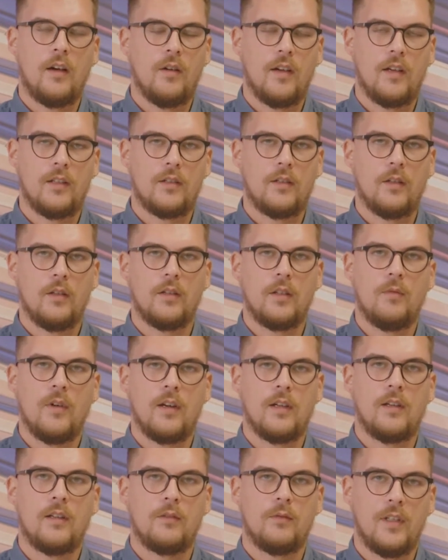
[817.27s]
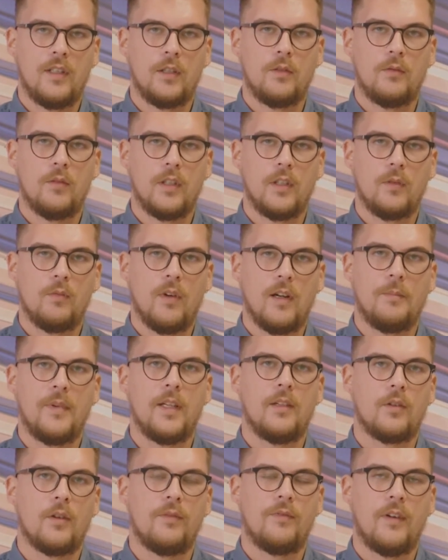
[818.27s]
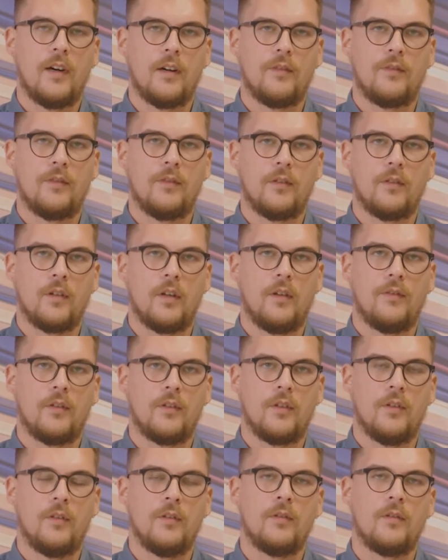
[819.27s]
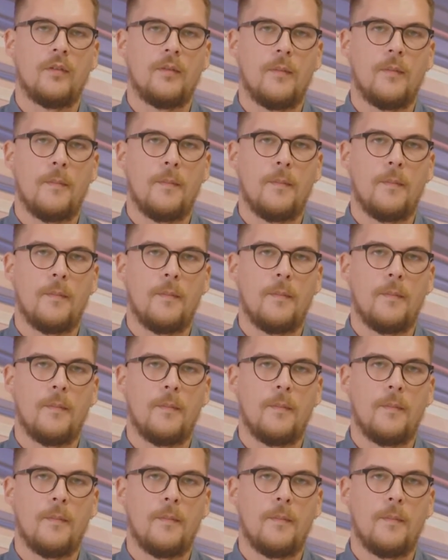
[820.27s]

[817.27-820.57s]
how has 2021 been so far for you?